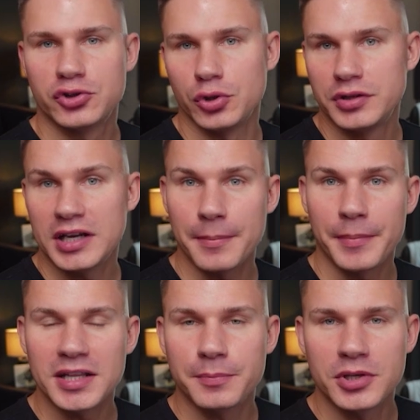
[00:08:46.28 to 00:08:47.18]
So the
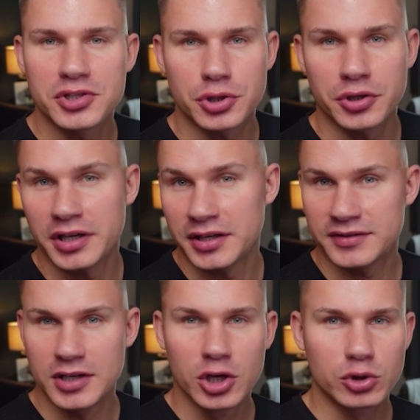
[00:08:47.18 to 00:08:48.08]
combined picture
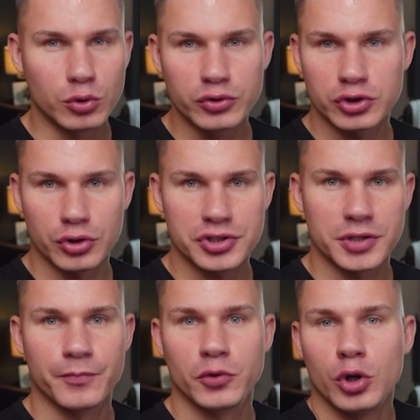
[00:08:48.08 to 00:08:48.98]
is tool search,
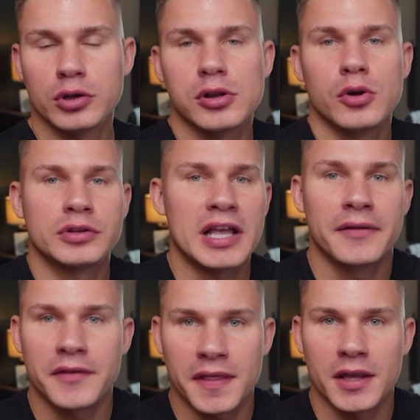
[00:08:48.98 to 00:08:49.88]
don't load
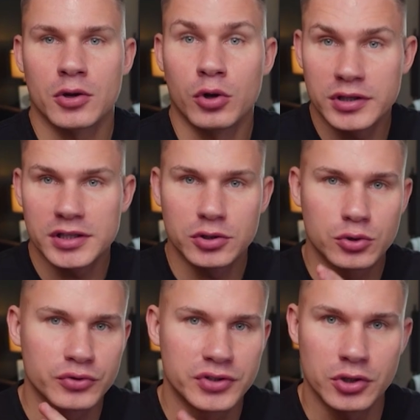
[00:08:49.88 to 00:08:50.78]
everything, only the
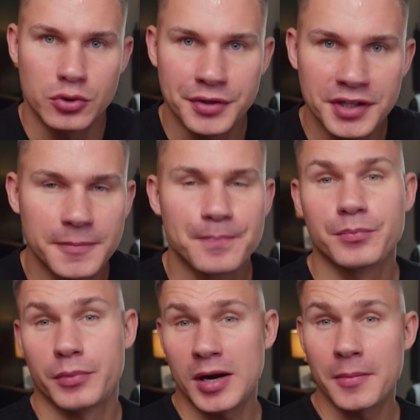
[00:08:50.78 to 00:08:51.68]
tools that you need,
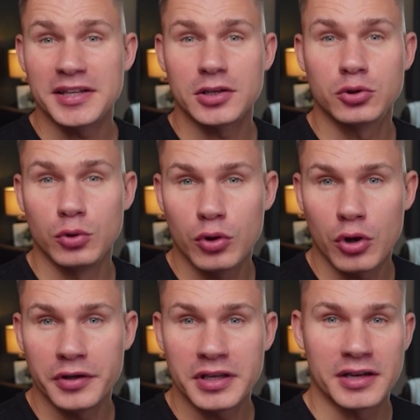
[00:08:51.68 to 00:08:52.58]
programmatic tool
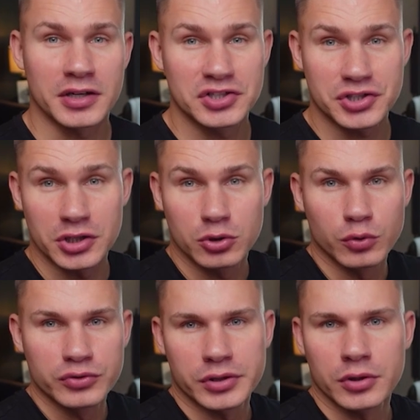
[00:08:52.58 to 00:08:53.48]
calling, orchestrate
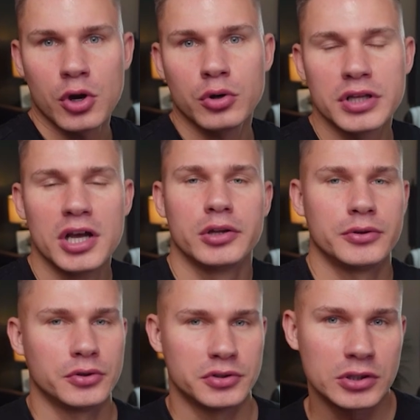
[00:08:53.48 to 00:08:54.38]
tools in code,
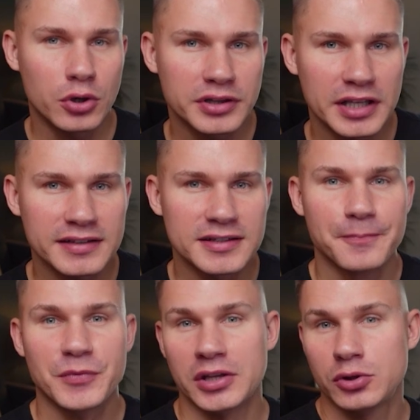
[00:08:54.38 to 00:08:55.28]
not in context,
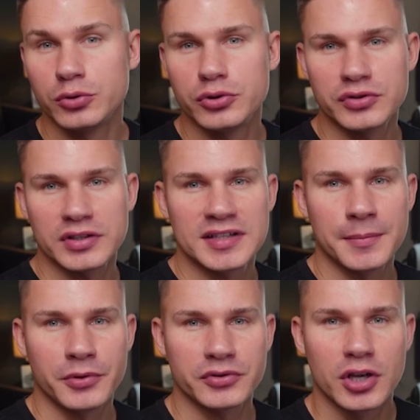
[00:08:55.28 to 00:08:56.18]
and tool use
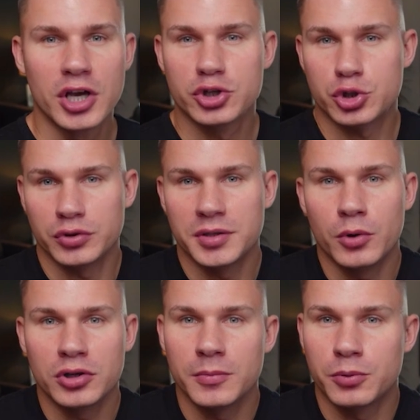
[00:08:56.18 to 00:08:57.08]
examples, show the
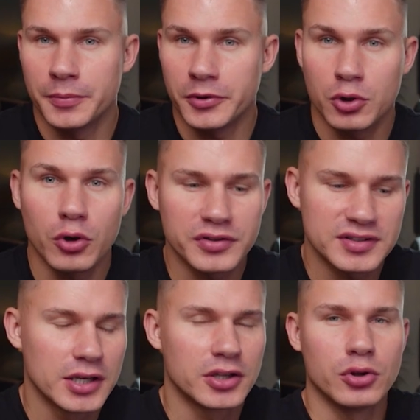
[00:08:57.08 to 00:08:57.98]
model proper
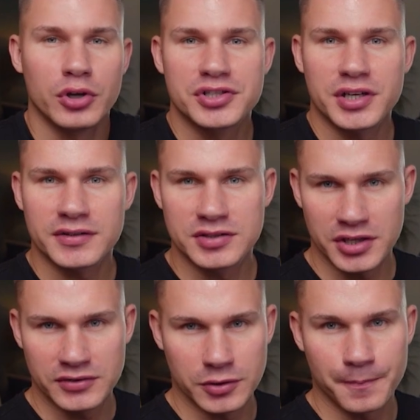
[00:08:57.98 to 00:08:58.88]
calls, not just
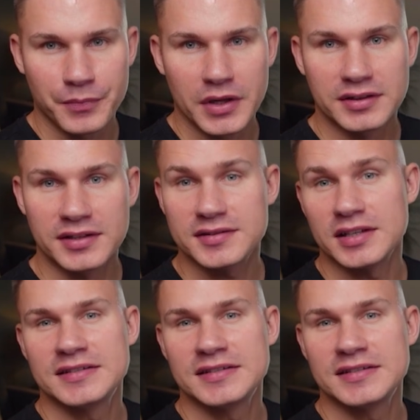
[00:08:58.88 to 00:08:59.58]
JSON. This is